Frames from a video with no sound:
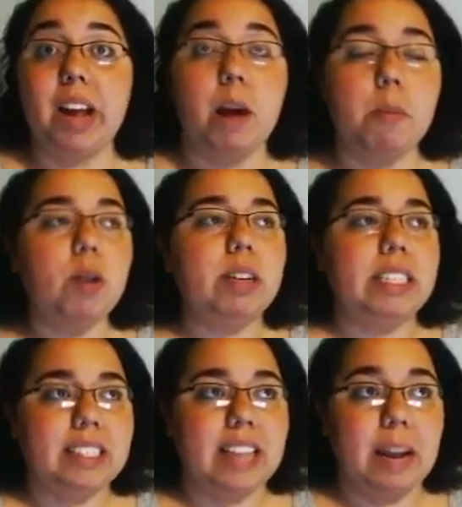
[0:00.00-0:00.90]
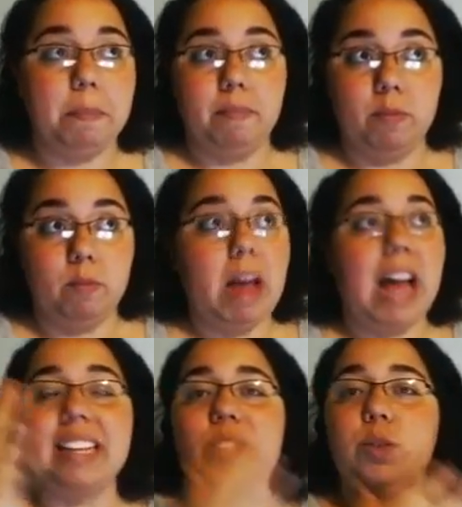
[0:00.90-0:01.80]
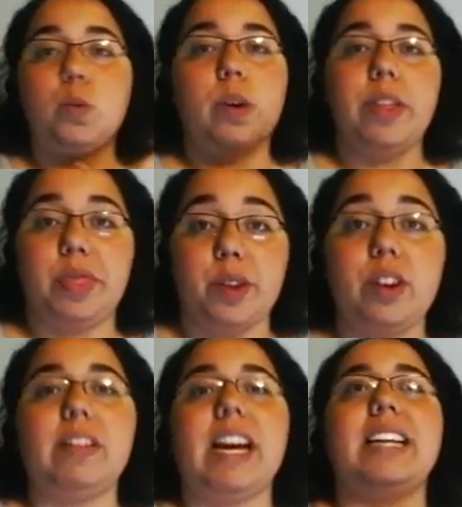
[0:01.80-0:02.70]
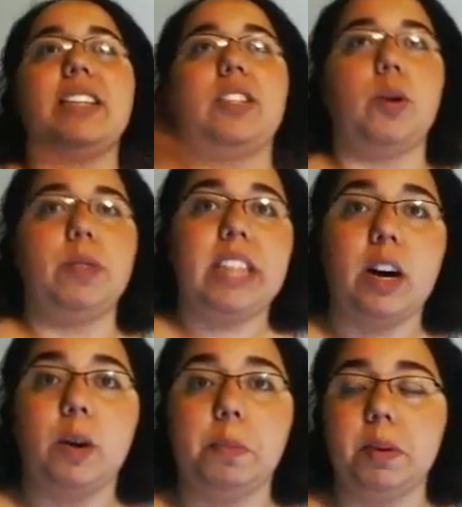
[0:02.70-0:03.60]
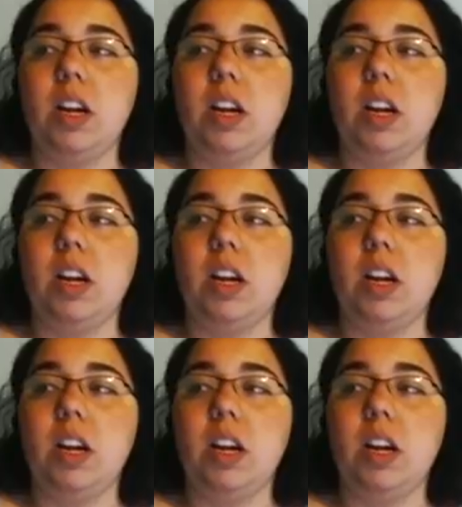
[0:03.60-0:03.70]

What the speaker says: I'm always like at least one third of that is going to help